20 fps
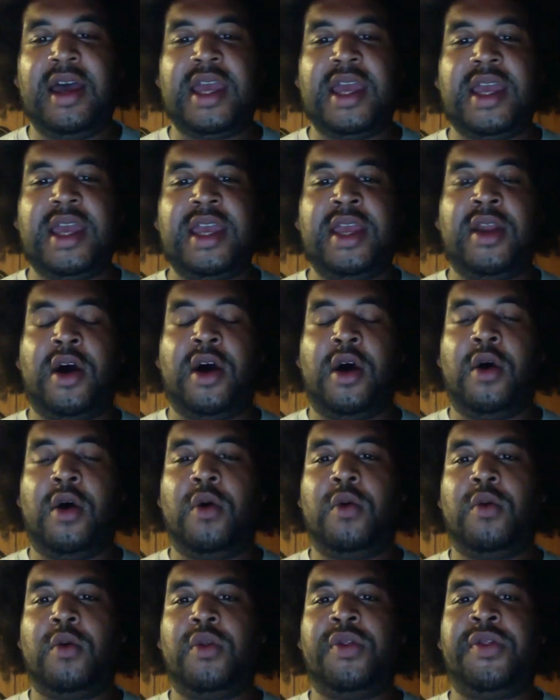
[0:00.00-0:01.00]

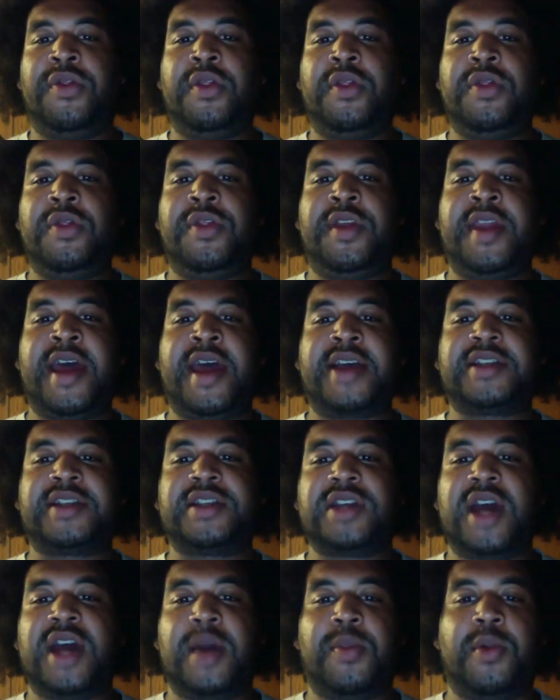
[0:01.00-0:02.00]
the next
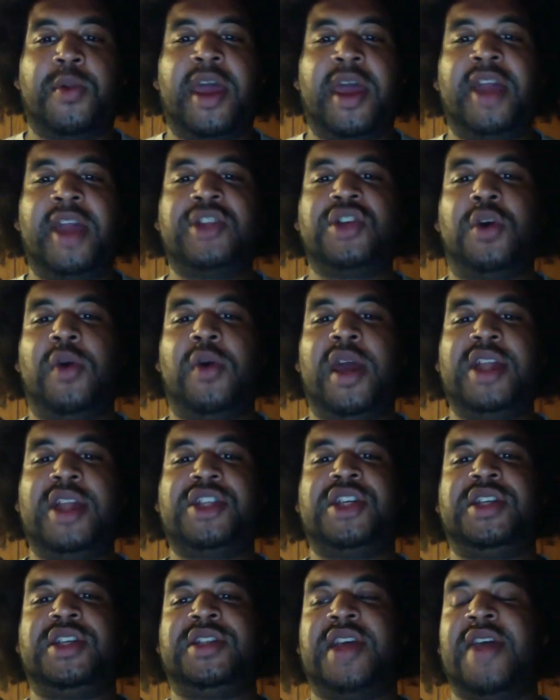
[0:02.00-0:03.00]
couple
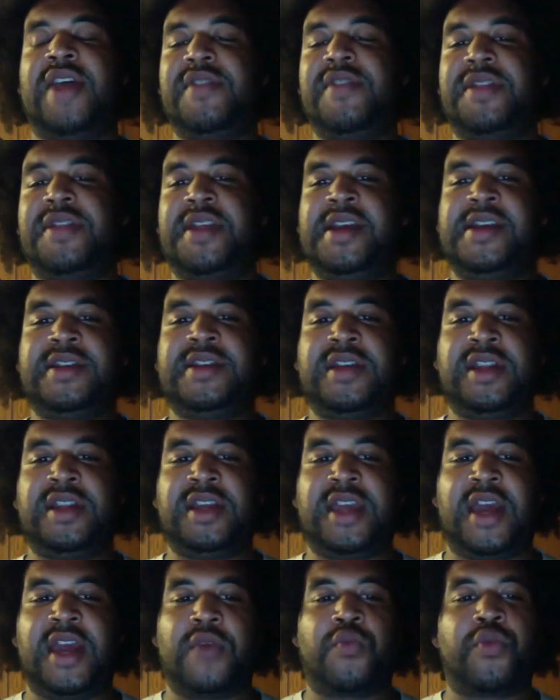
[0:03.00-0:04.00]
HOHs, everything is going to
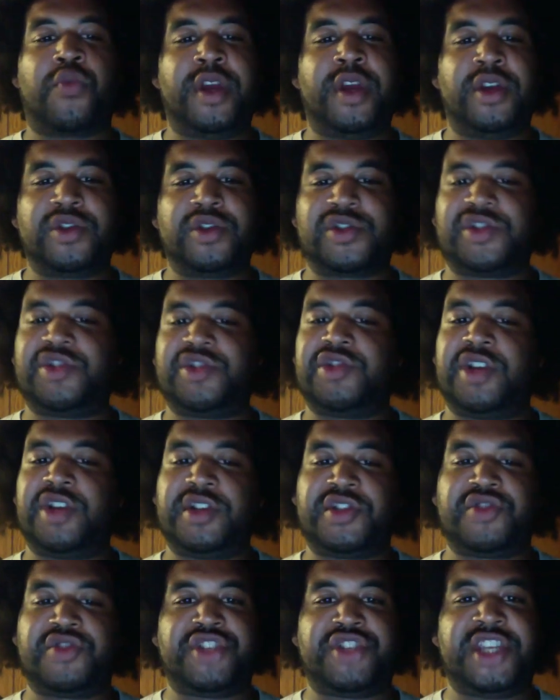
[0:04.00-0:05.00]
get real
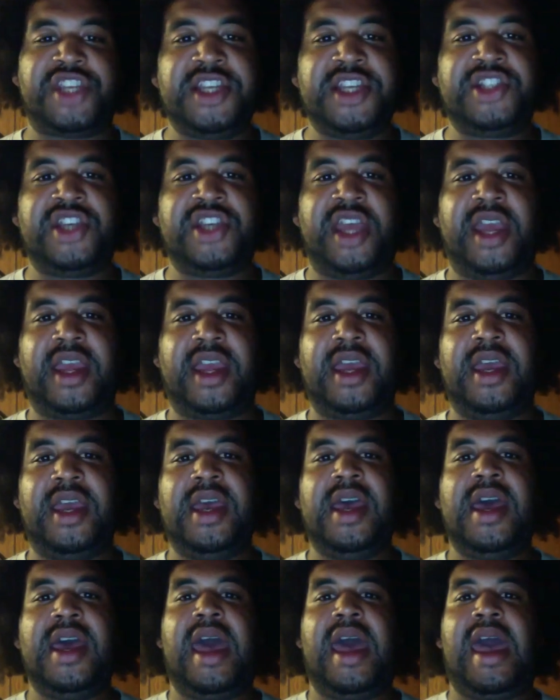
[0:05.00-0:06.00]
strategic,
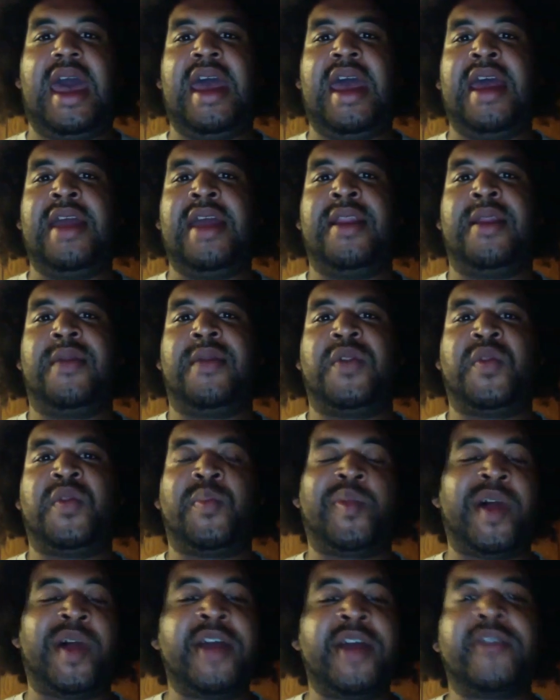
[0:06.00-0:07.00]
and the
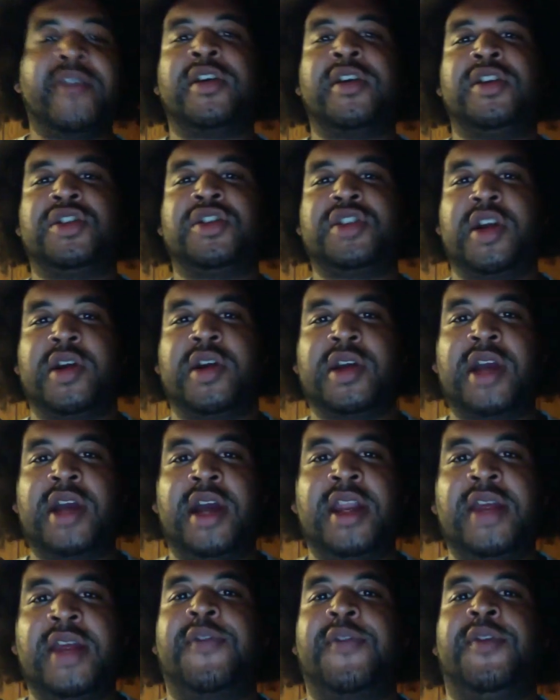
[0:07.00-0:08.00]
players are going to start
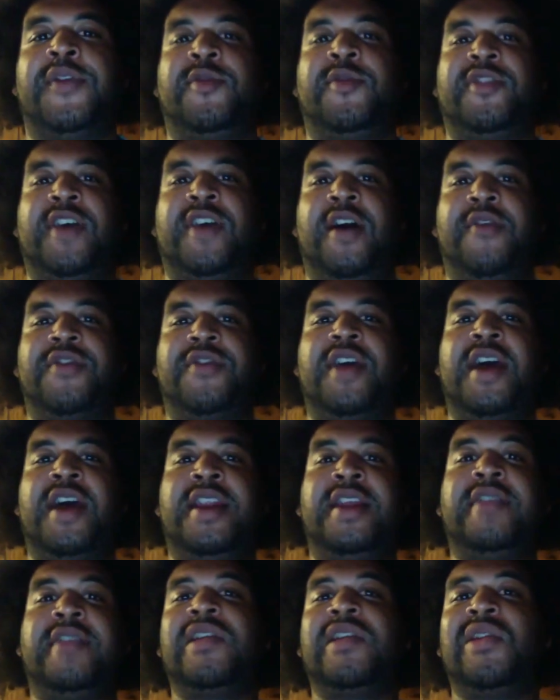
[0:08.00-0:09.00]
gunning for themselves,
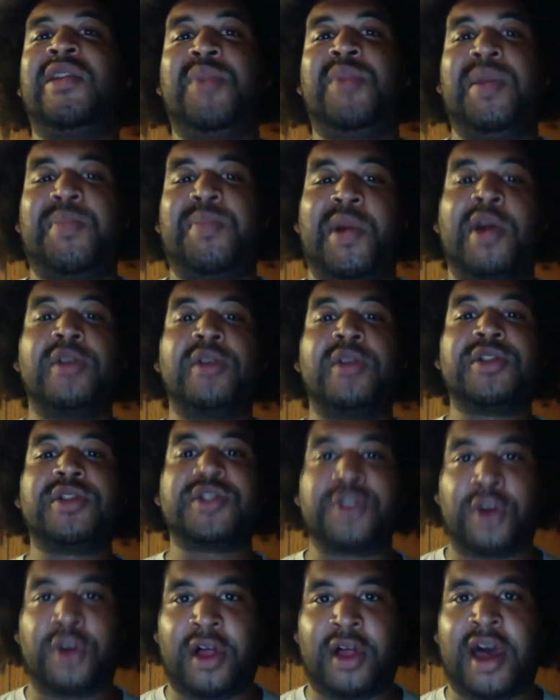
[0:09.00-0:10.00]
and it's going to be
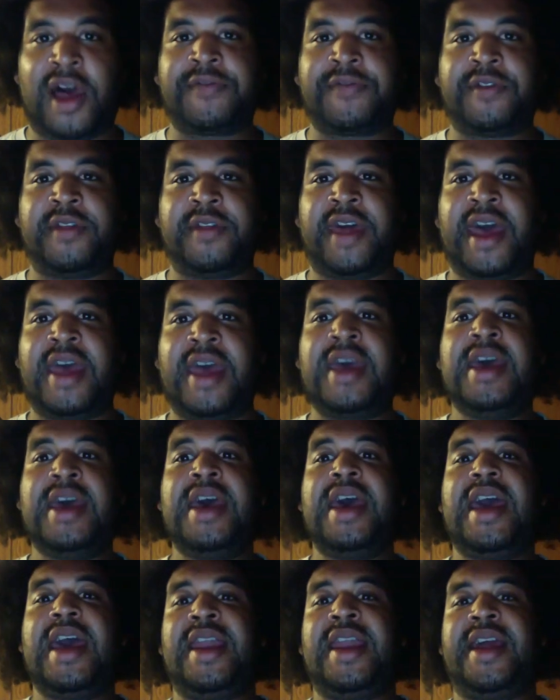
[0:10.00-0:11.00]
personal after that.
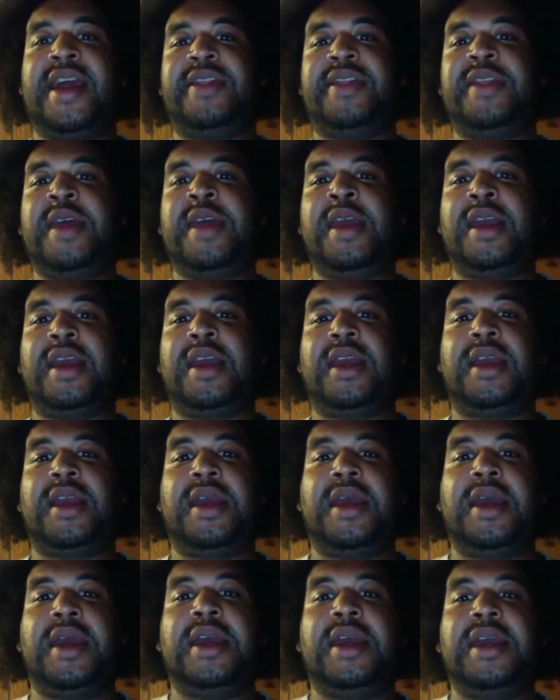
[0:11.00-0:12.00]
And I think
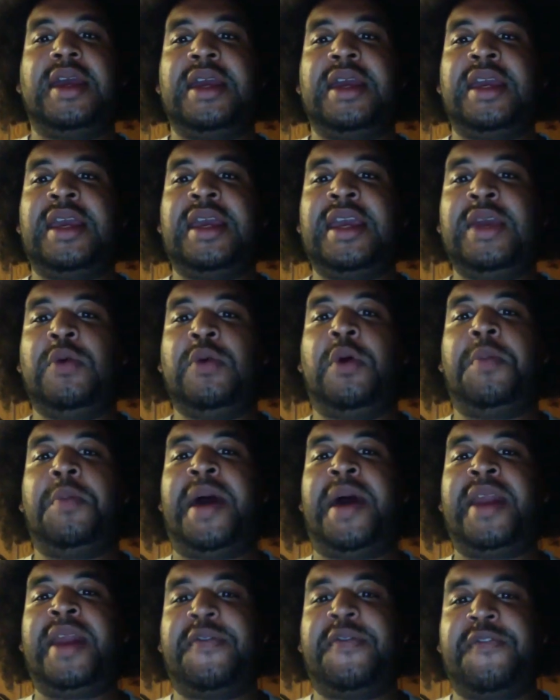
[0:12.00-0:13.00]
he will
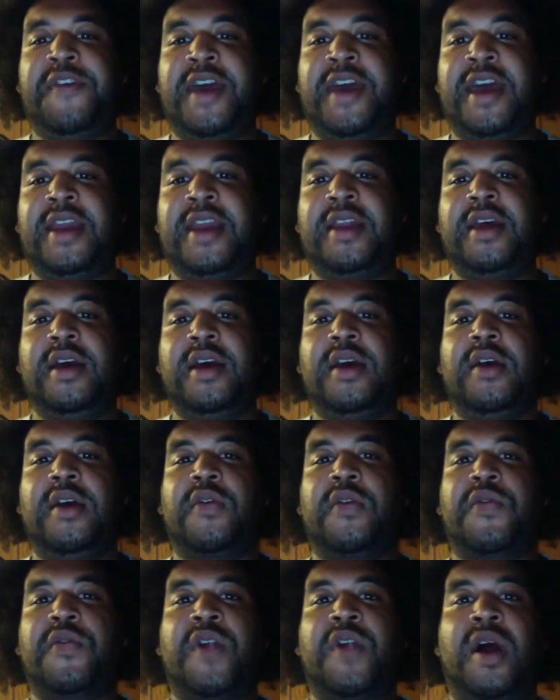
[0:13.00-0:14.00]
benefit
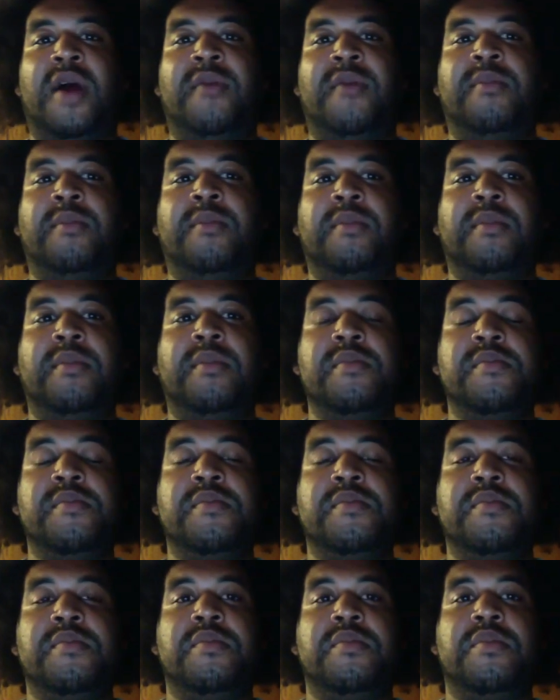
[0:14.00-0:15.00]
from
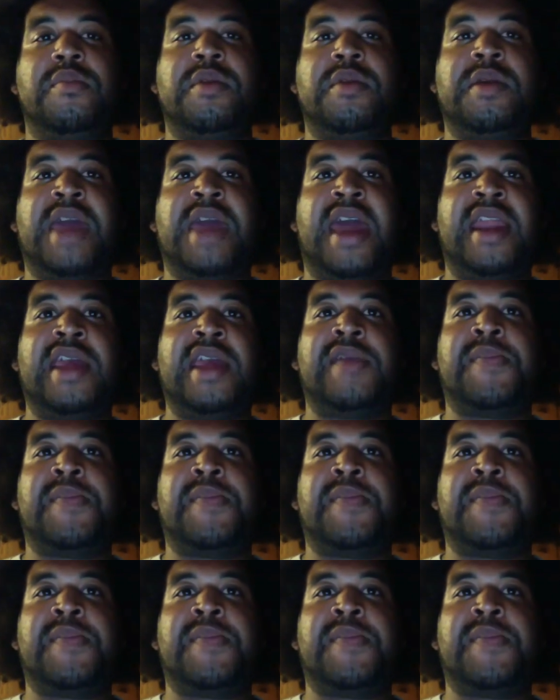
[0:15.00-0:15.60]
getting